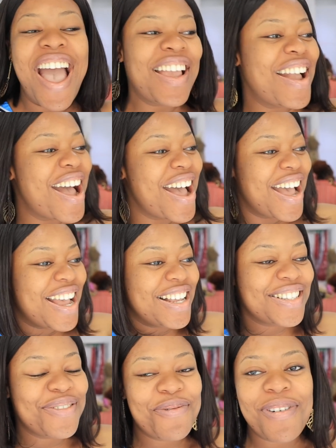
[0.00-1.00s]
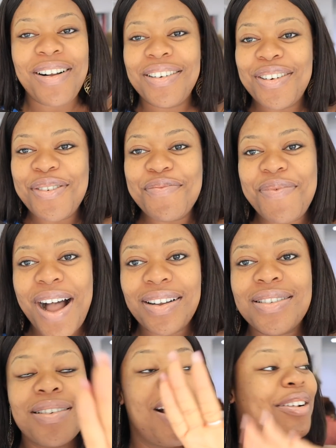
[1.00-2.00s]
Hi guys, welcome
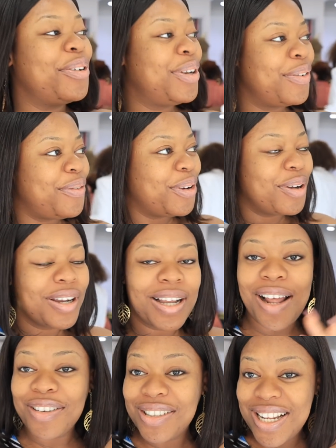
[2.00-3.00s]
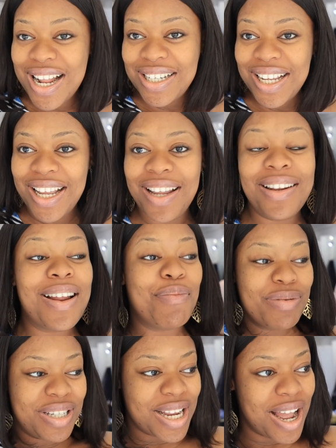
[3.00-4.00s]
back to another vlog, another day in
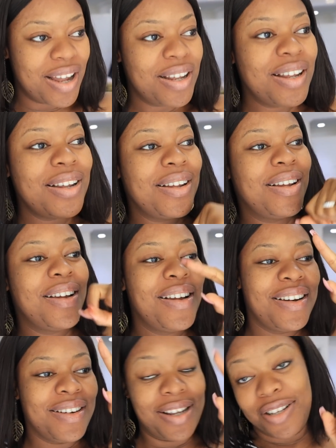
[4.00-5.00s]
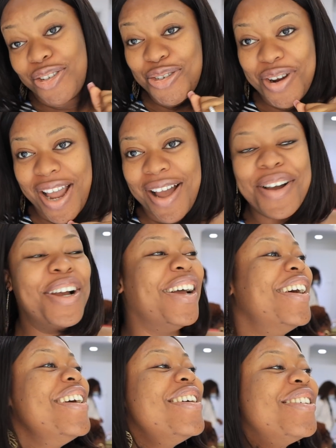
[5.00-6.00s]
Abuja,
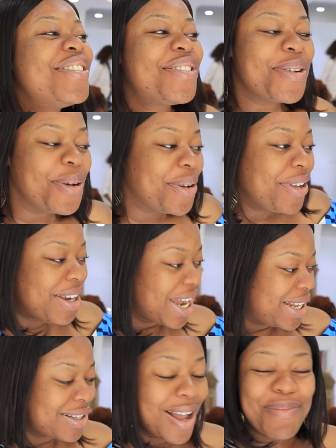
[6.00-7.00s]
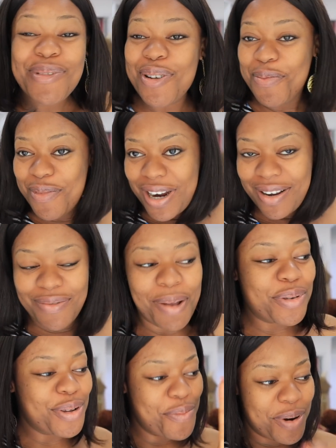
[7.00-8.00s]
Nigeria. So you guys, I'm somewhere.
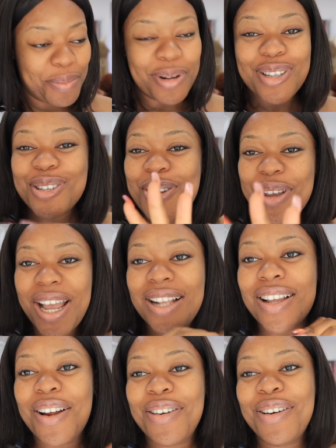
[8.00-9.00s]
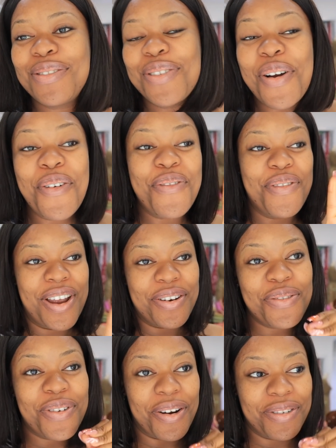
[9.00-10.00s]
I'm going to show you guys around
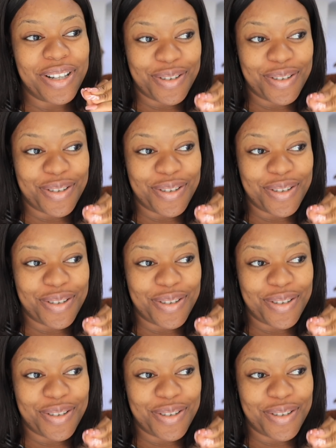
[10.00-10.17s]
very